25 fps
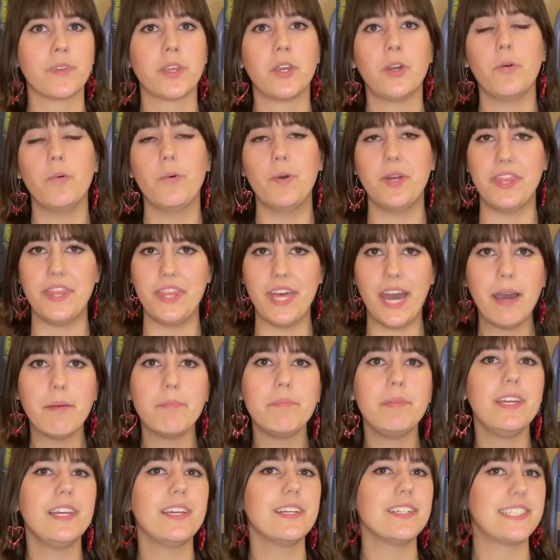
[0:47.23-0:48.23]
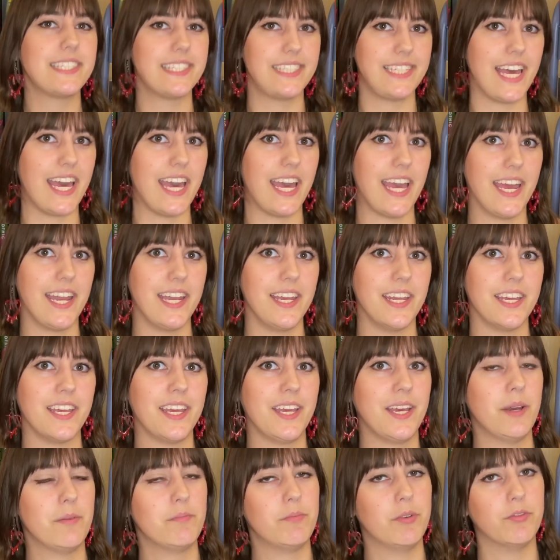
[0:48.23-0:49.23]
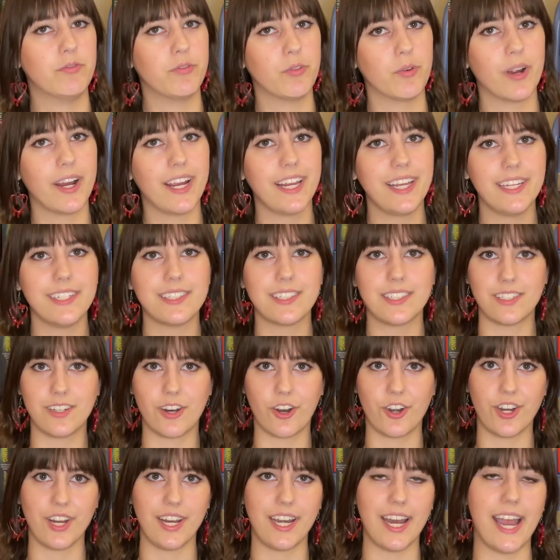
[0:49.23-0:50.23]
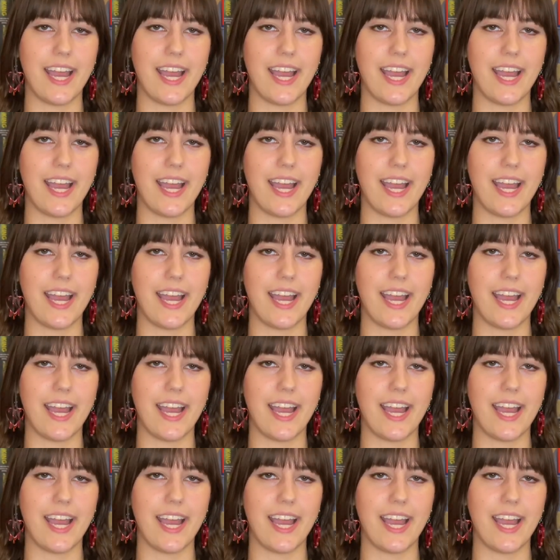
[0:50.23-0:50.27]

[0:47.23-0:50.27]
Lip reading: With that being said, before I get started,